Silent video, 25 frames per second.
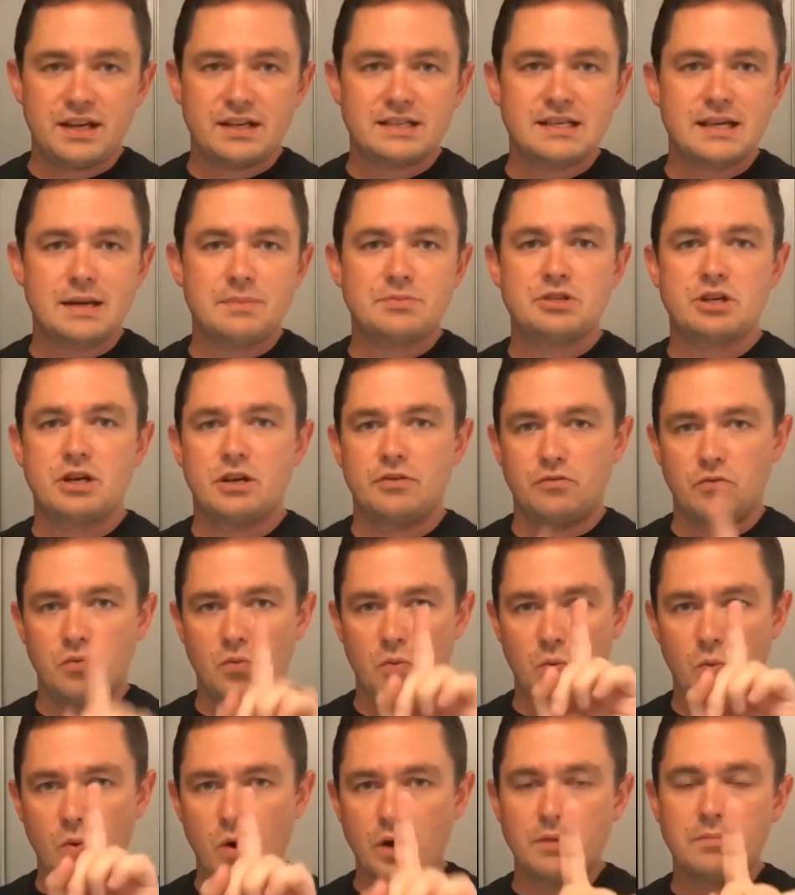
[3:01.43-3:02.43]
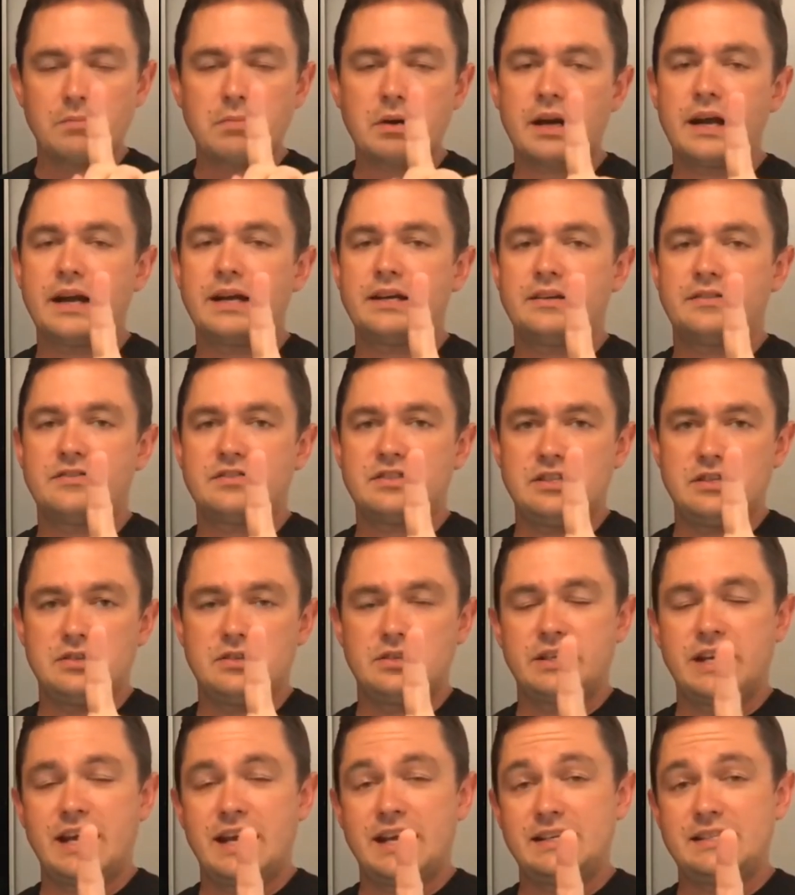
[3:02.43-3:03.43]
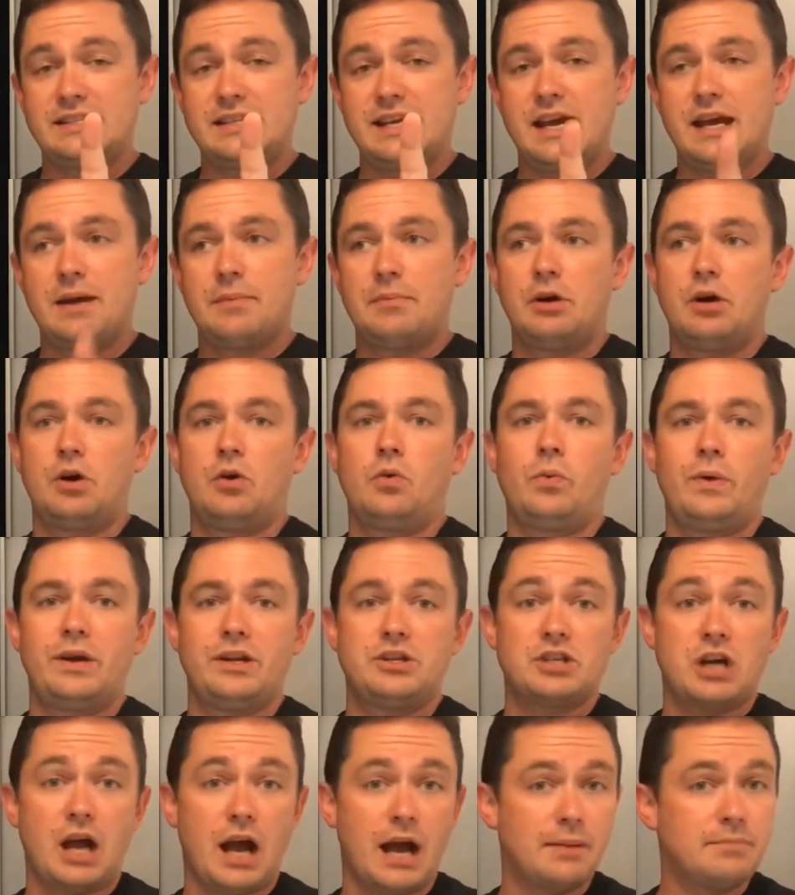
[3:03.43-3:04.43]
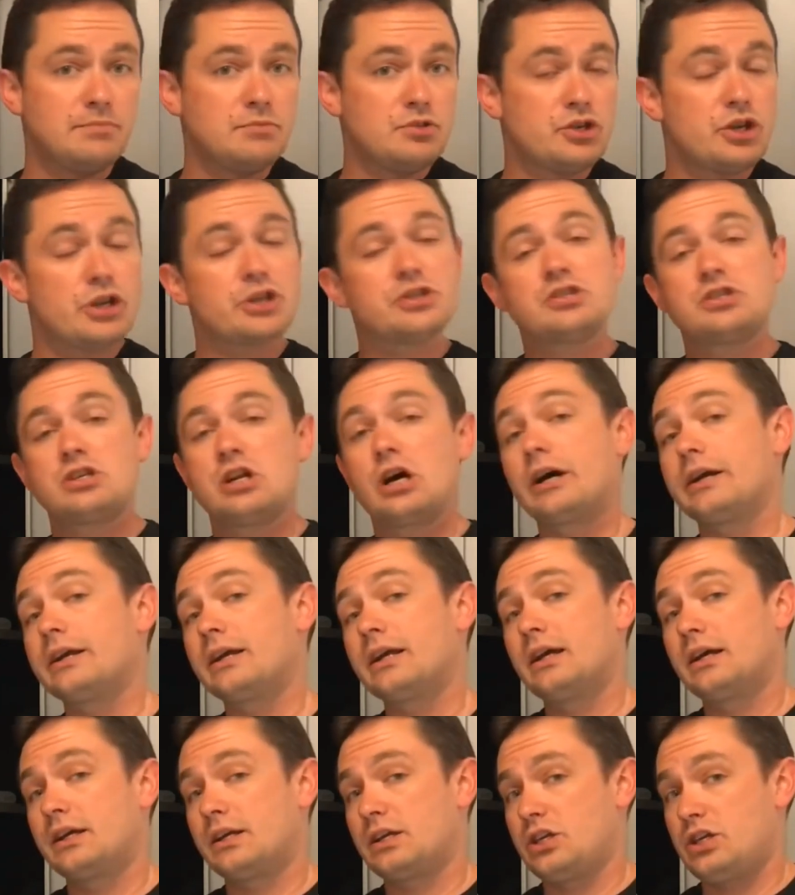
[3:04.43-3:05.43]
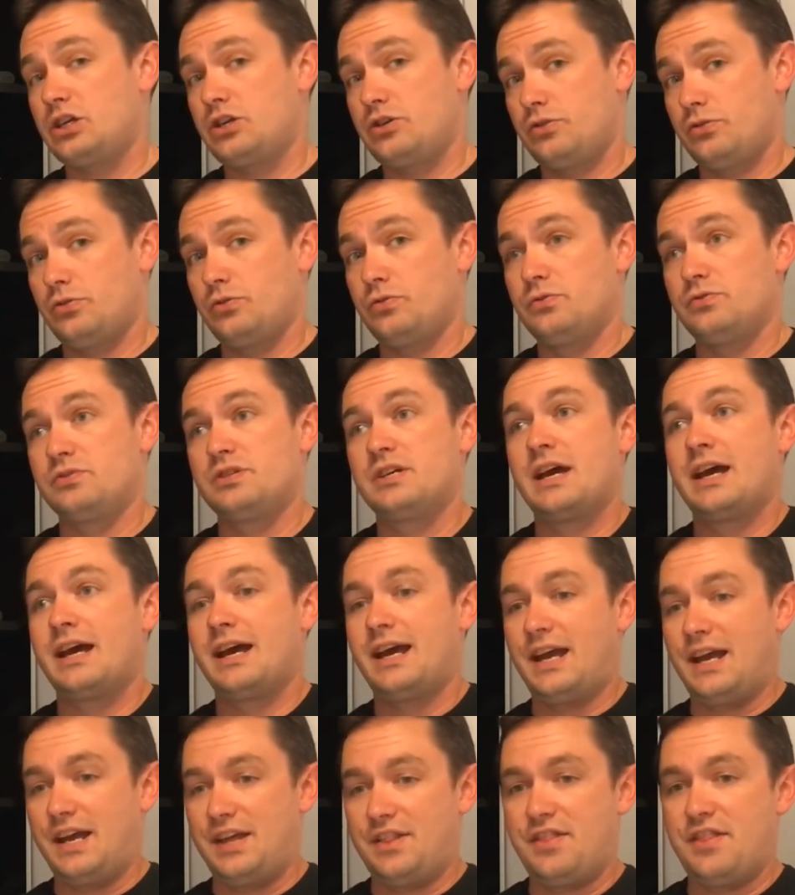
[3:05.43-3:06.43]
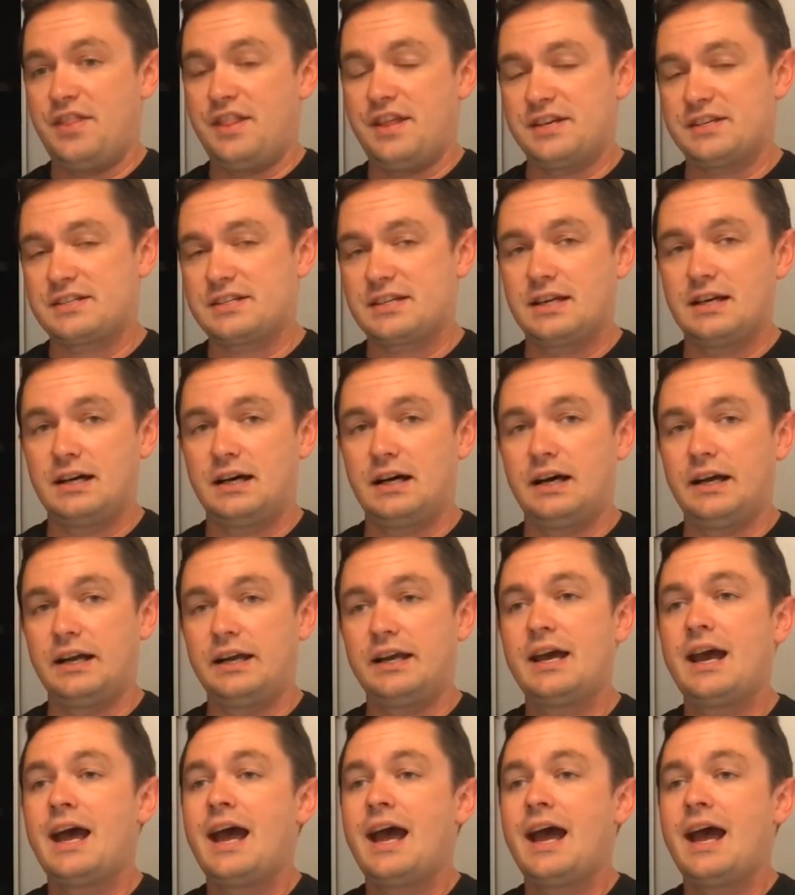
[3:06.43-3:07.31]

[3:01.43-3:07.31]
exception of one brand of steel-cased ammo, which I'm just not gonna use in this gun.